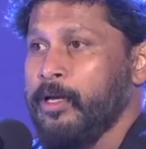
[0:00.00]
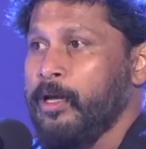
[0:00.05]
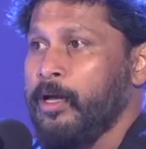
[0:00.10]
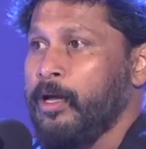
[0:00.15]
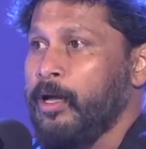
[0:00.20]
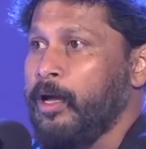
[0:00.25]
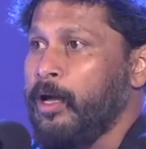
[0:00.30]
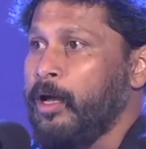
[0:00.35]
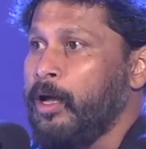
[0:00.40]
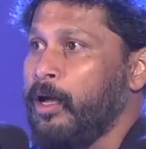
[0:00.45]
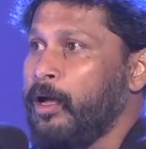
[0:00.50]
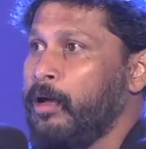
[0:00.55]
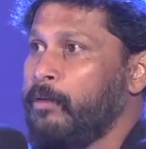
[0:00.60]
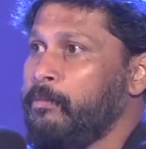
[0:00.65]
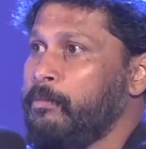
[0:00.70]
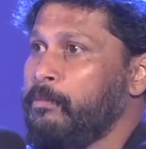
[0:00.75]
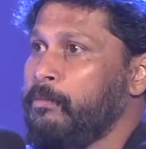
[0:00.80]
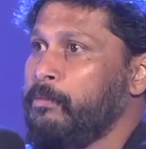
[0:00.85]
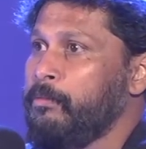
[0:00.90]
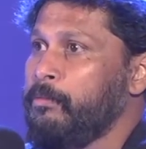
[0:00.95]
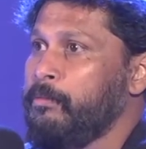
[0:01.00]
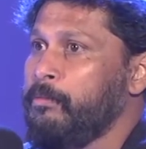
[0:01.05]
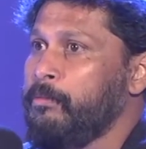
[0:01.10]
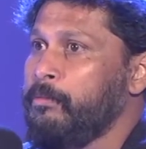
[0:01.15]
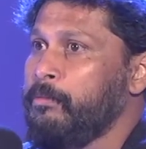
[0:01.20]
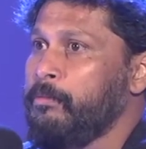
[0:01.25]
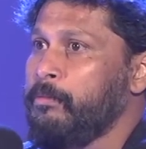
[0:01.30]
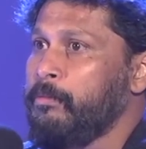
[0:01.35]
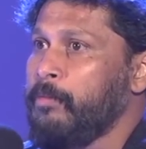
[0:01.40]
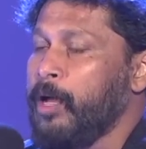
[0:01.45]

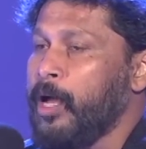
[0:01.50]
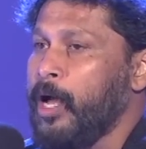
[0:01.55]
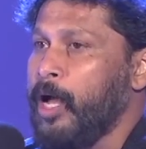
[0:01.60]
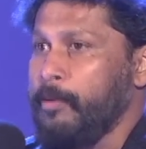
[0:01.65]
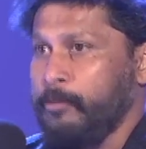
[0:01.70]
I'm